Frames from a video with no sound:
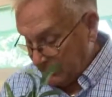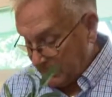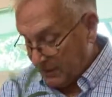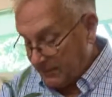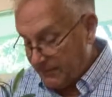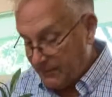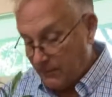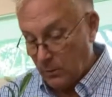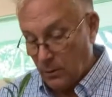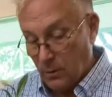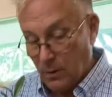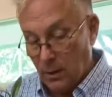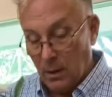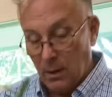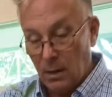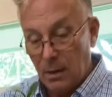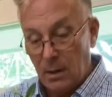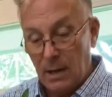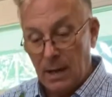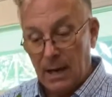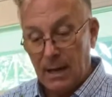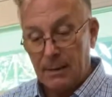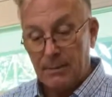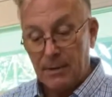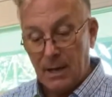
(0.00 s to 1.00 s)
before,
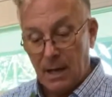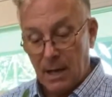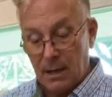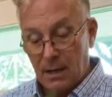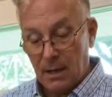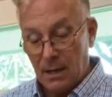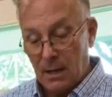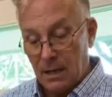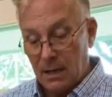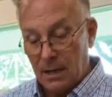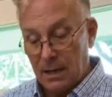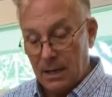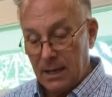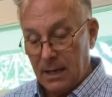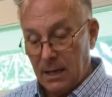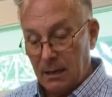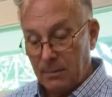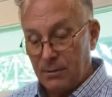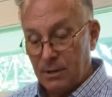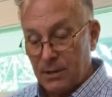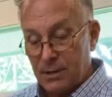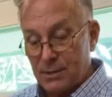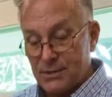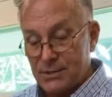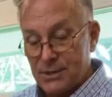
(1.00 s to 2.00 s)
I'm kind of going to end up
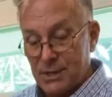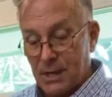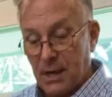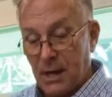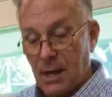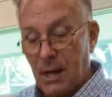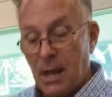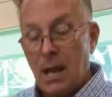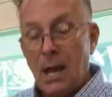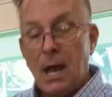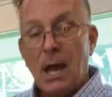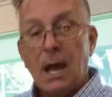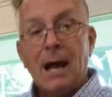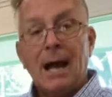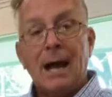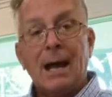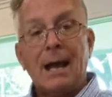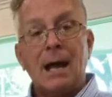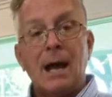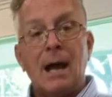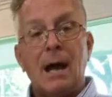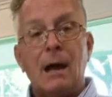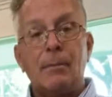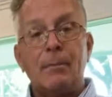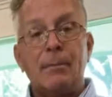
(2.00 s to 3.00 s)
using a
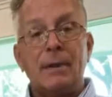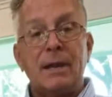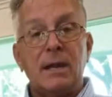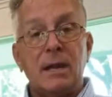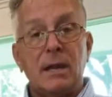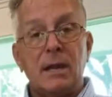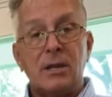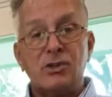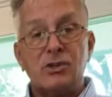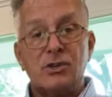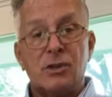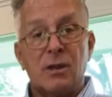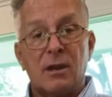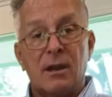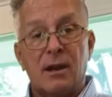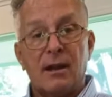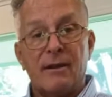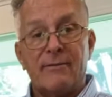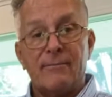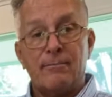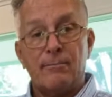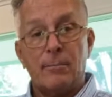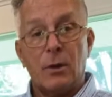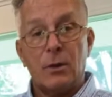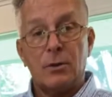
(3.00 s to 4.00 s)
combination
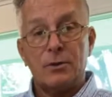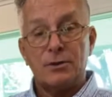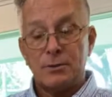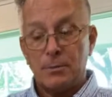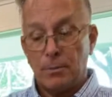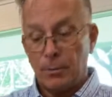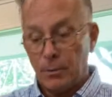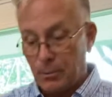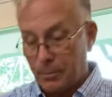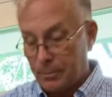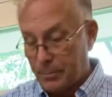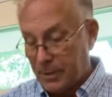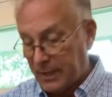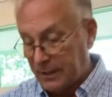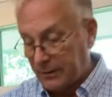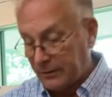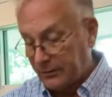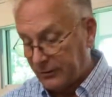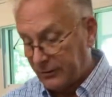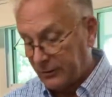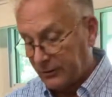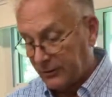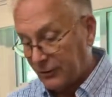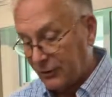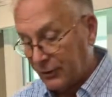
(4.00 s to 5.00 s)
of multiple
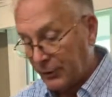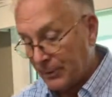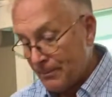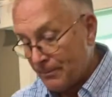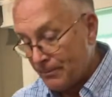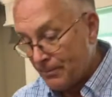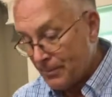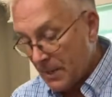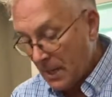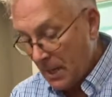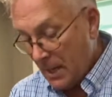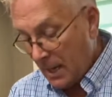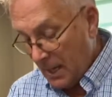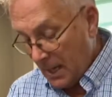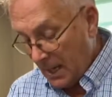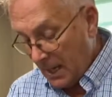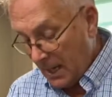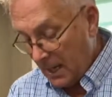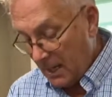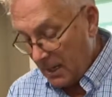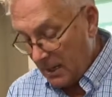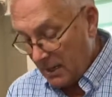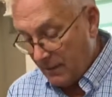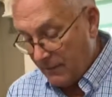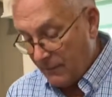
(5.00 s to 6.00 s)
pieces.
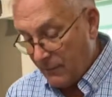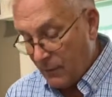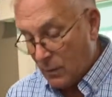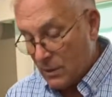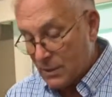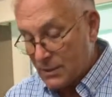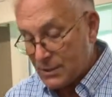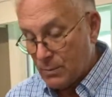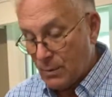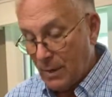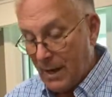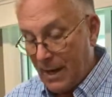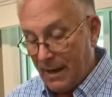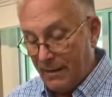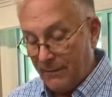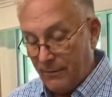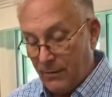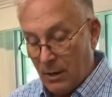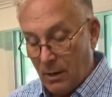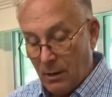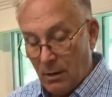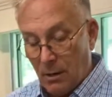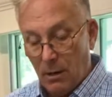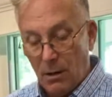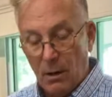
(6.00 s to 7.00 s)
And then of course we have the
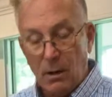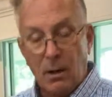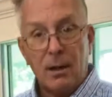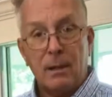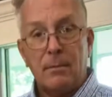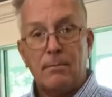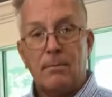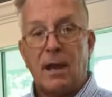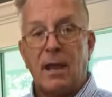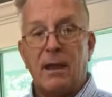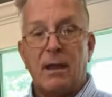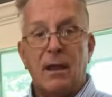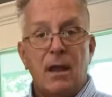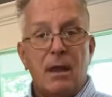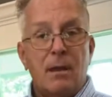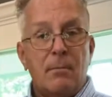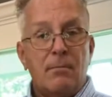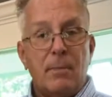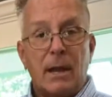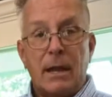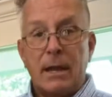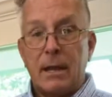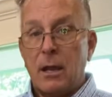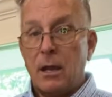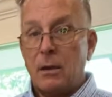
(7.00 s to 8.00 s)
garland.
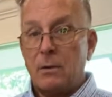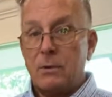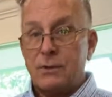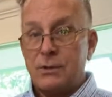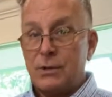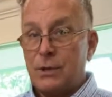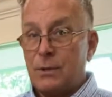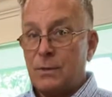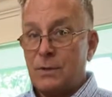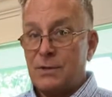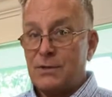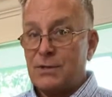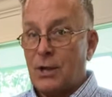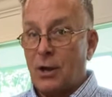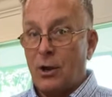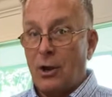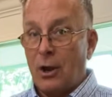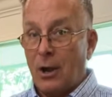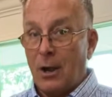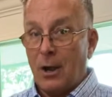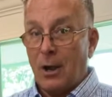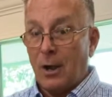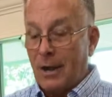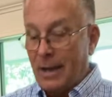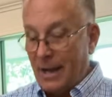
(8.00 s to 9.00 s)
My go-to is a
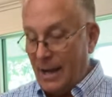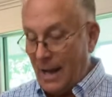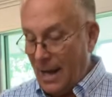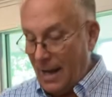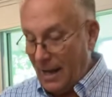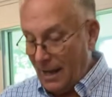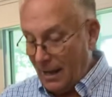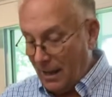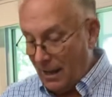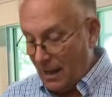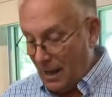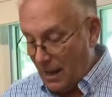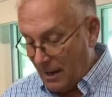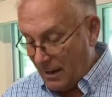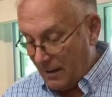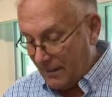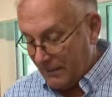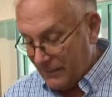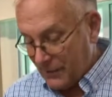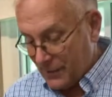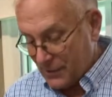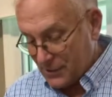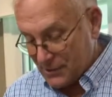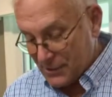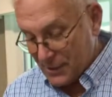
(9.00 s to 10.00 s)
garland. I love
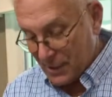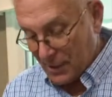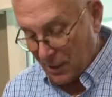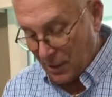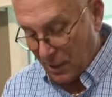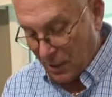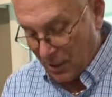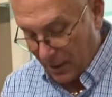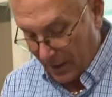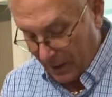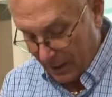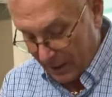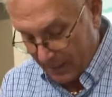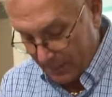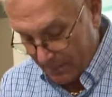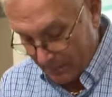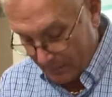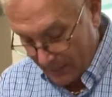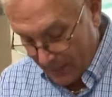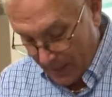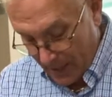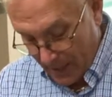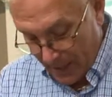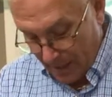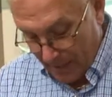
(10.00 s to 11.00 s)
using garland.
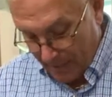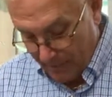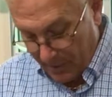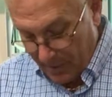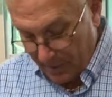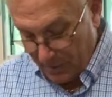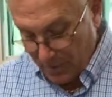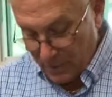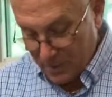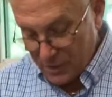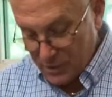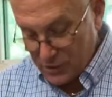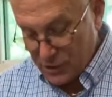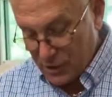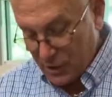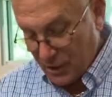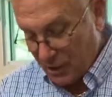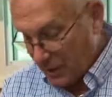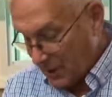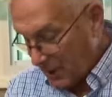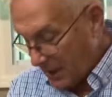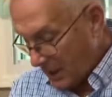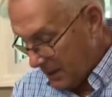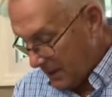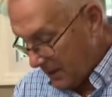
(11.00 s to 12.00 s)
But I want to share
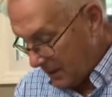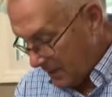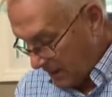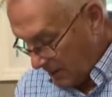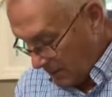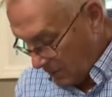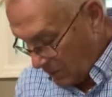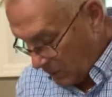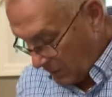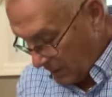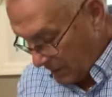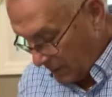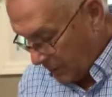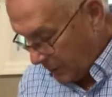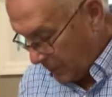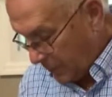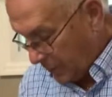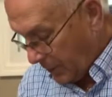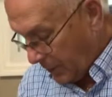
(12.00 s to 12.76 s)
an idea with you